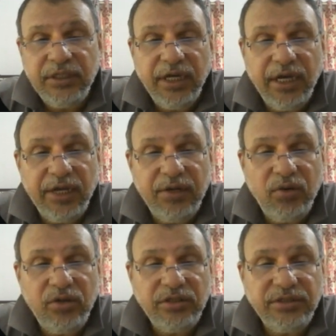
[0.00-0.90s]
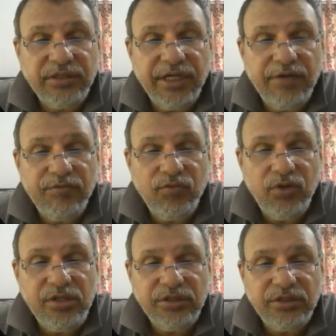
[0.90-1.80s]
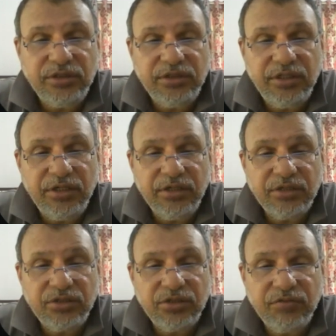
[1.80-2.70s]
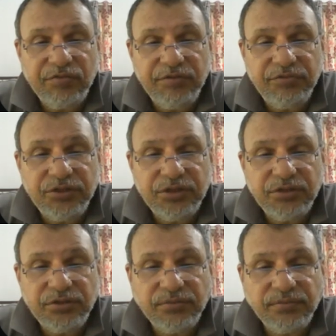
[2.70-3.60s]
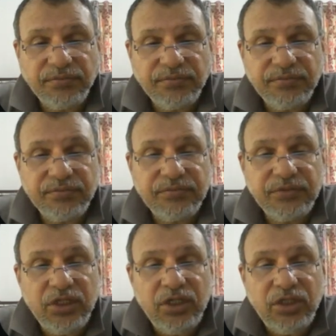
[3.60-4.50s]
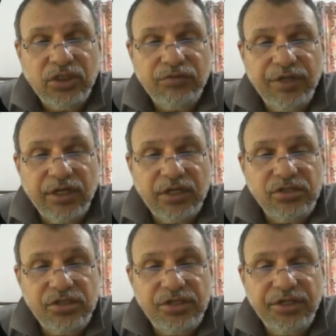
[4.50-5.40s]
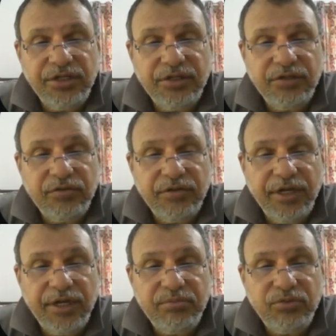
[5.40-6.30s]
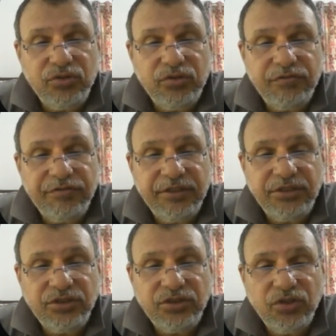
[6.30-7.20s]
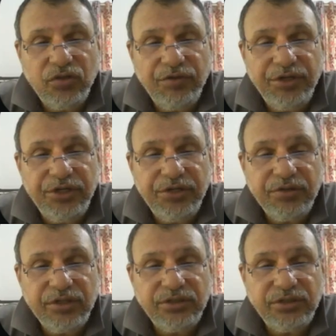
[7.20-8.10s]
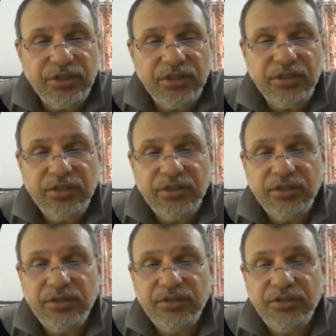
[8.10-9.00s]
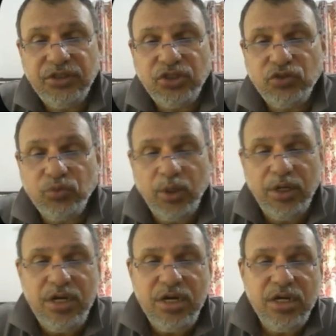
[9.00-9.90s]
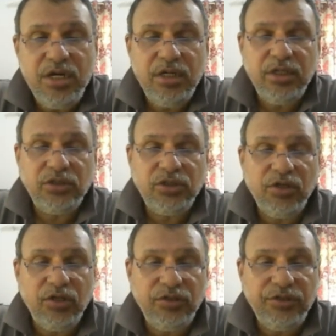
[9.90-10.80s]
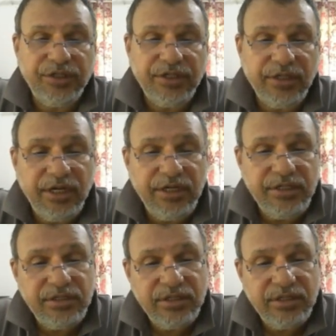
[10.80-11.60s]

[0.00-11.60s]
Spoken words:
and on M1, this is the direction of Fg. So we are considering M2 first, so we need to consider this one. So you can write